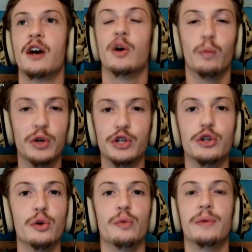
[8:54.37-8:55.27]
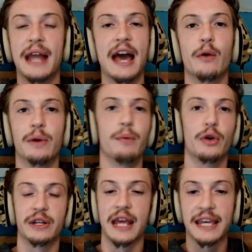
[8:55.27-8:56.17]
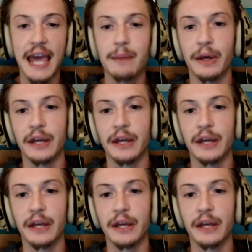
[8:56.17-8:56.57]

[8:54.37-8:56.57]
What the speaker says: which you do now in modern day gaming.